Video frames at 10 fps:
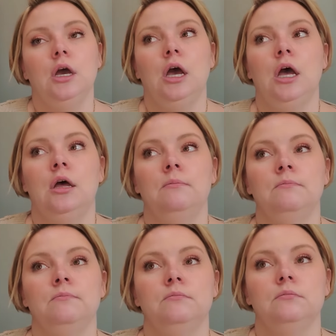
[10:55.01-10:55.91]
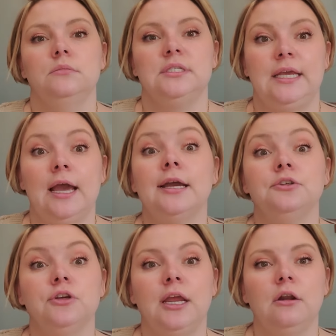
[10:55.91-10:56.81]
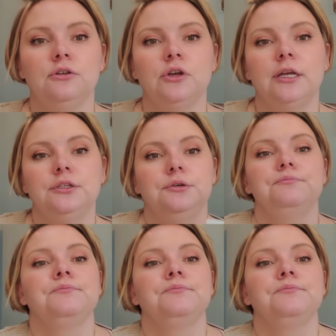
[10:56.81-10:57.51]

dehydrate or try to.